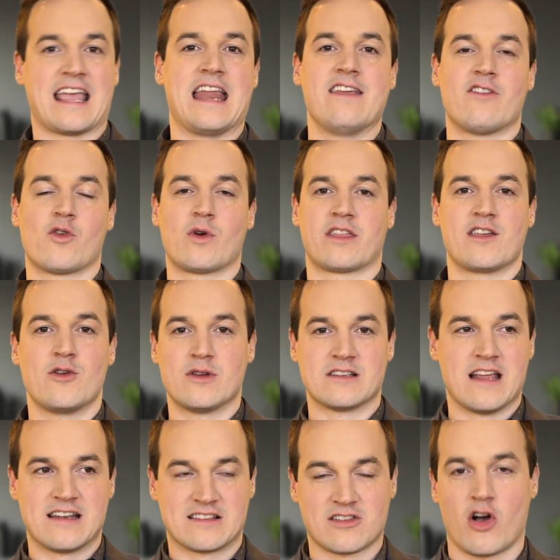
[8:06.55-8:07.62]
any of it with you, and,
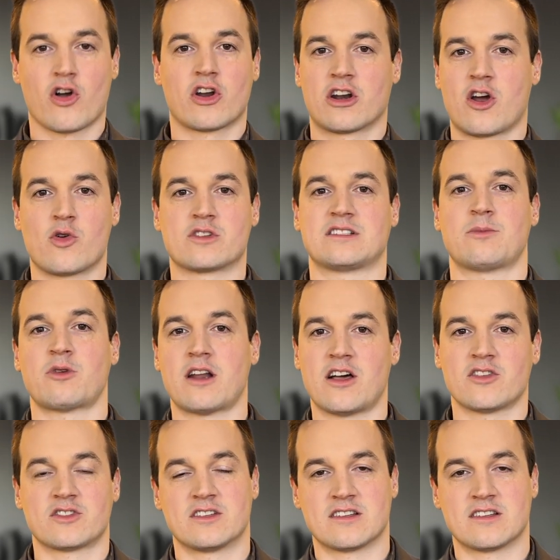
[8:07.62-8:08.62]
and it's all going to go to someone else.